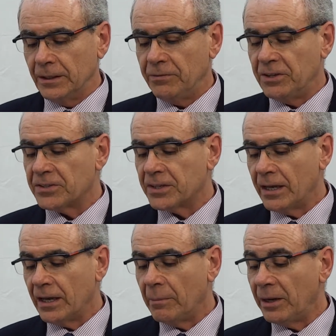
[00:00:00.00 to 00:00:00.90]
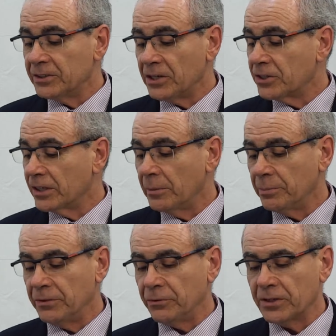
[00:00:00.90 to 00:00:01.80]
If it is a multinational
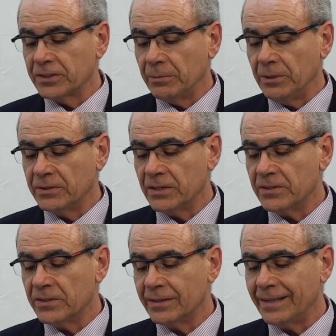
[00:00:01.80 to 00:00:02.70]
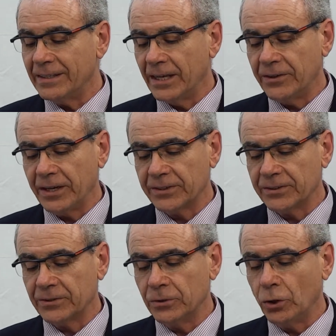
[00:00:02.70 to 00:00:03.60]
company, for example, since they
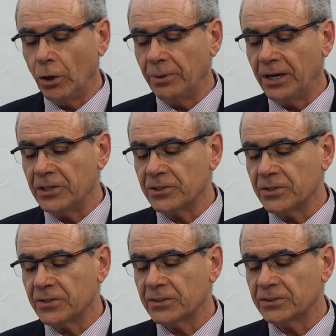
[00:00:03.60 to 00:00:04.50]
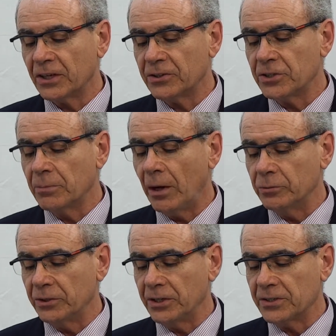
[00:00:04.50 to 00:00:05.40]
direct the operations strategy
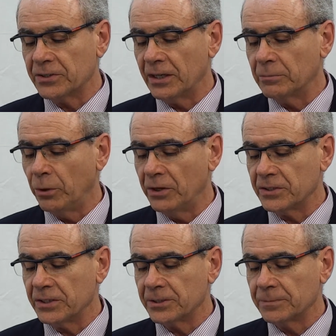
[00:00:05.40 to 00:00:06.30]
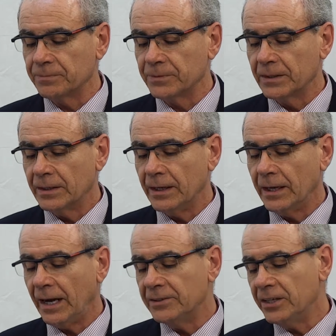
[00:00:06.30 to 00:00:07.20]
boundaries and policies.
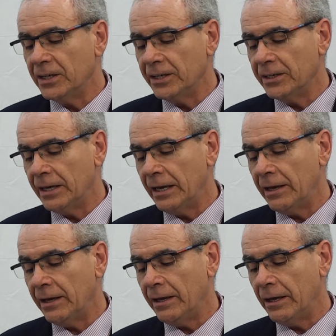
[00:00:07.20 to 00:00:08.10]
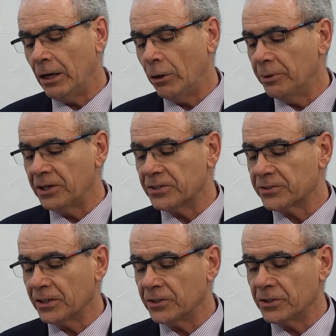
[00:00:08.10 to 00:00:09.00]
Ideally,
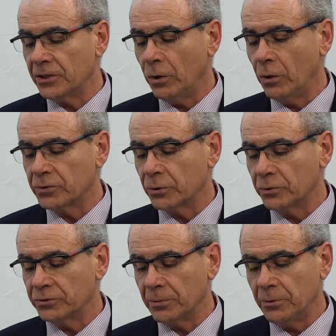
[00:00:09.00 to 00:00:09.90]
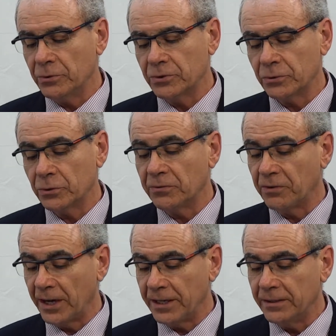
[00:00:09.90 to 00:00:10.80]
operations strategy also contributes to
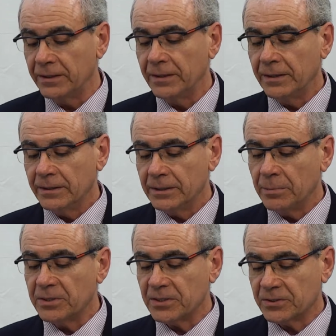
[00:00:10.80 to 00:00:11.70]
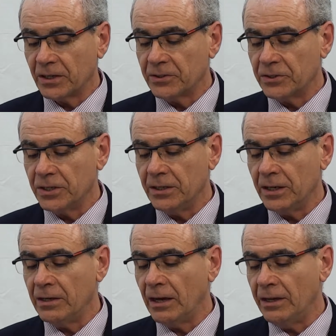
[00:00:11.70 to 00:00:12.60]
refine the business strategy
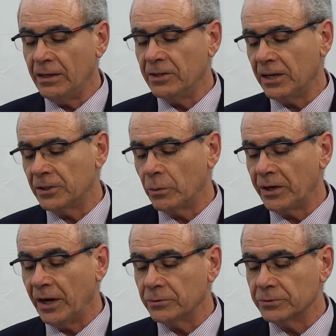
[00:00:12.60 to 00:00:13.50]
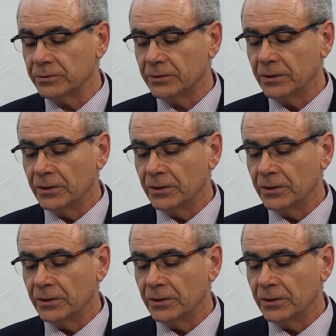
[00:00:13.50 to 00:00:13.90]
in the other way around.